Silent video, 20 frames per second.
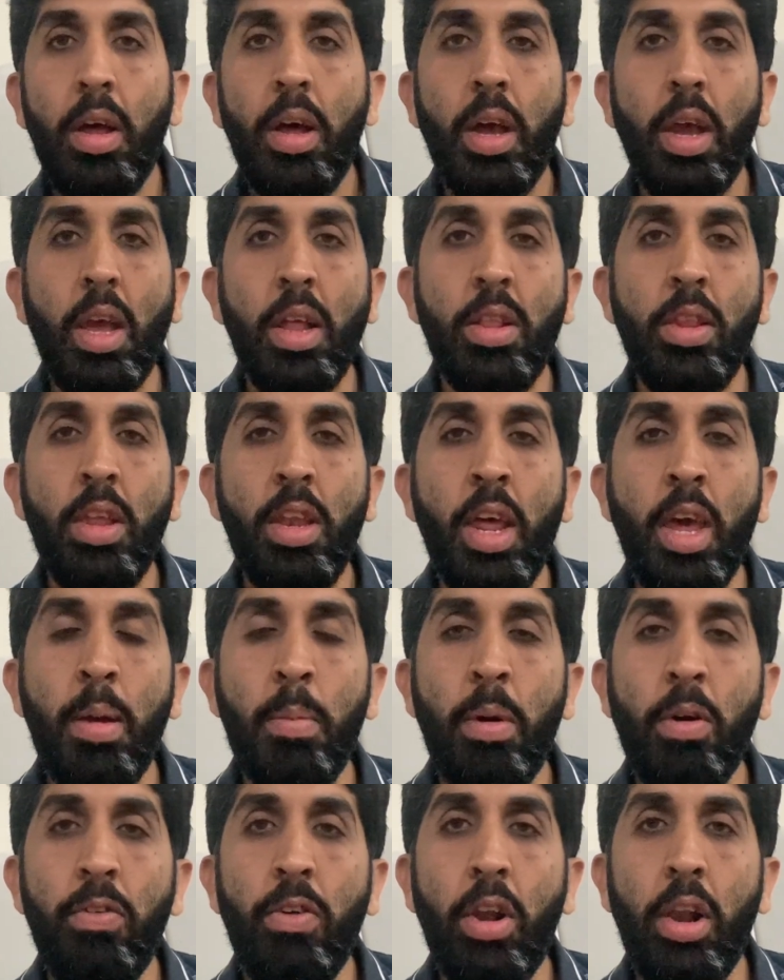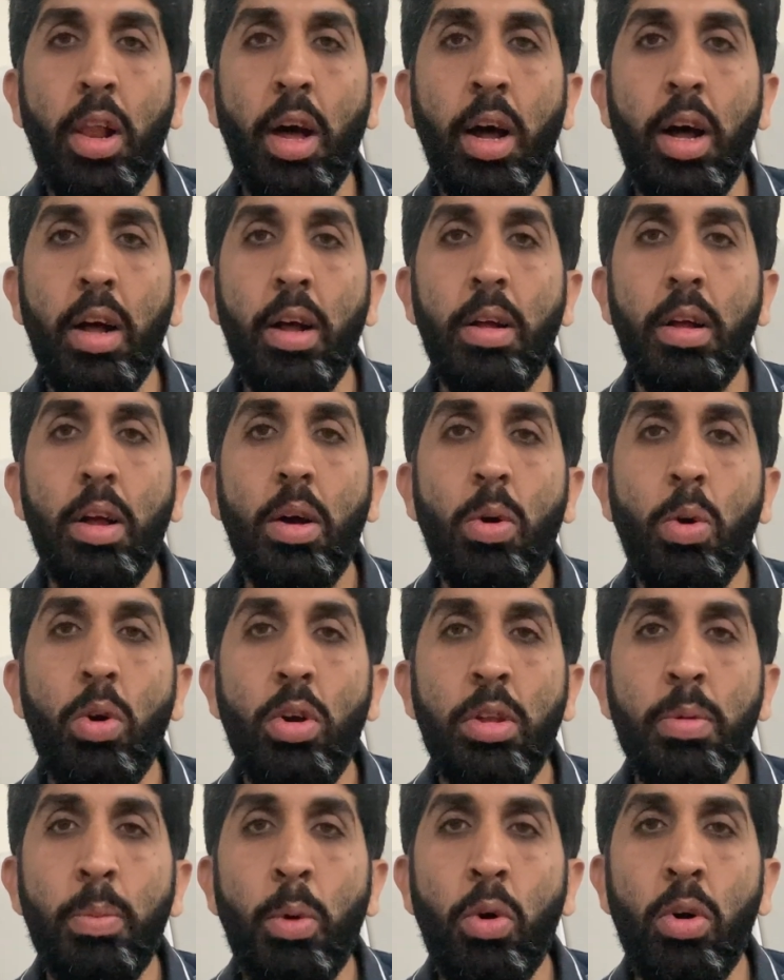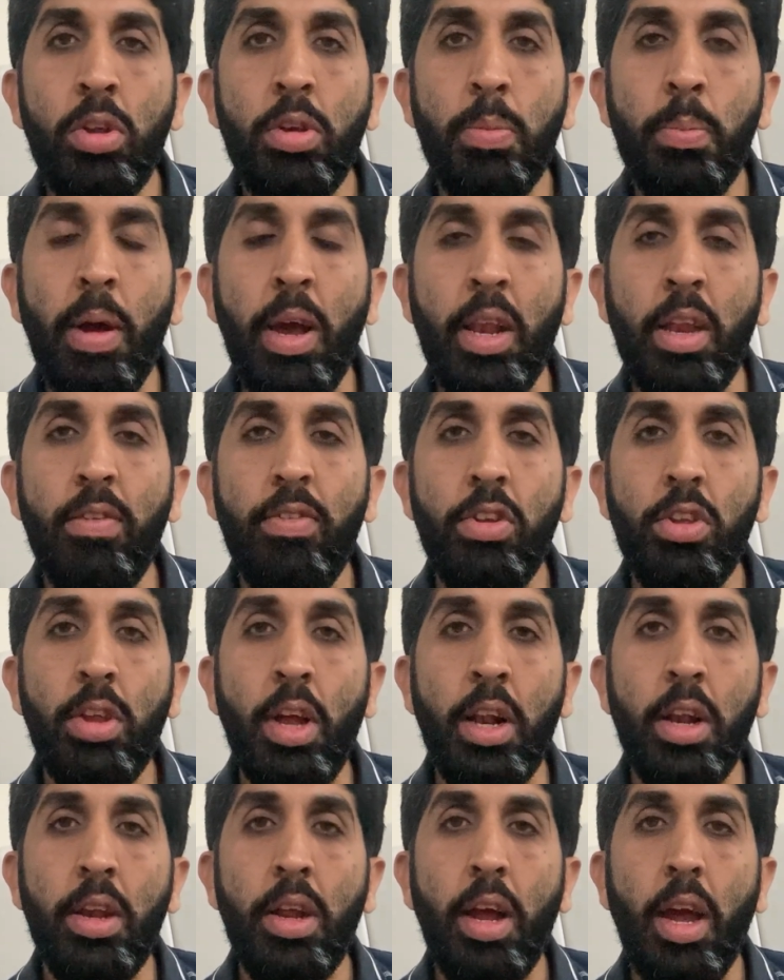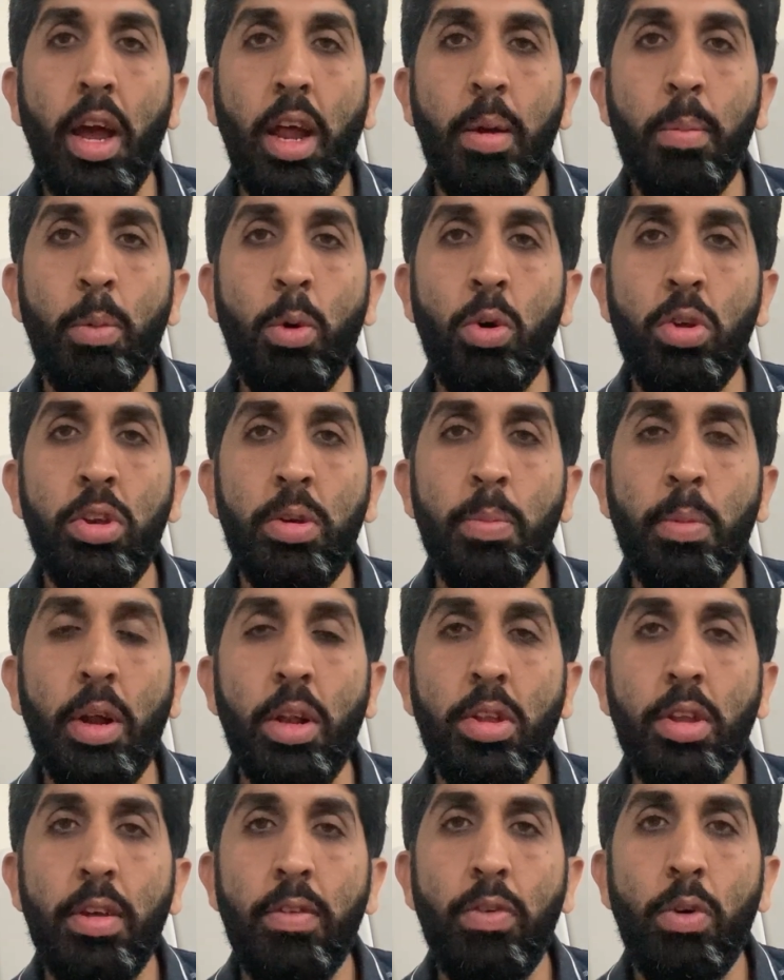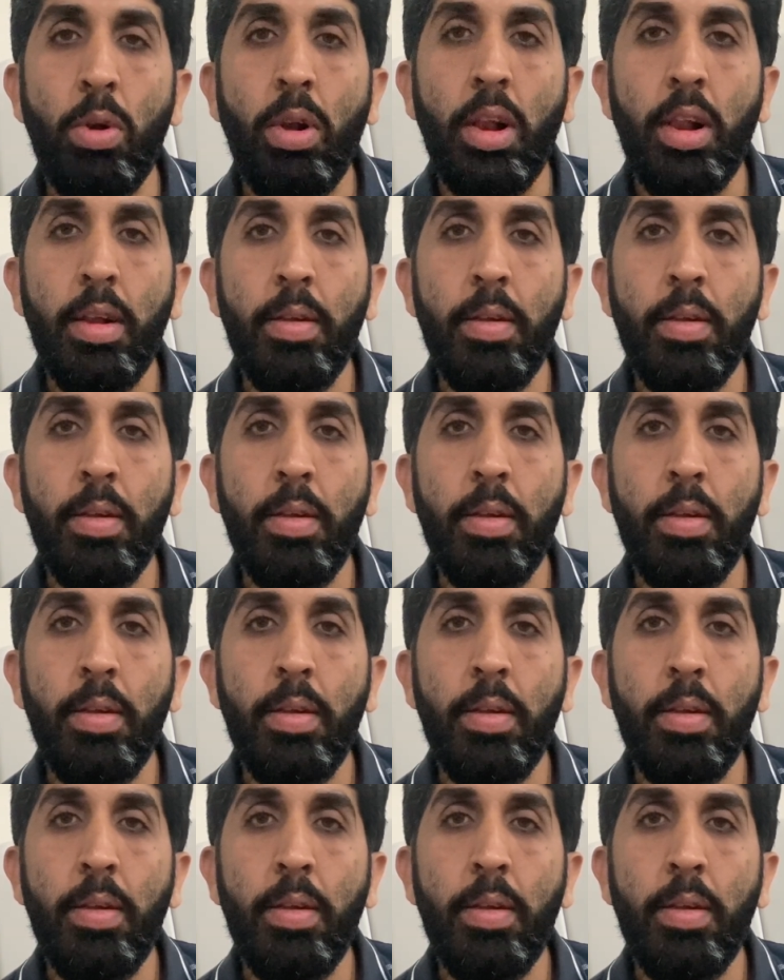In the name of Allah, who is most beneficent and most merciful.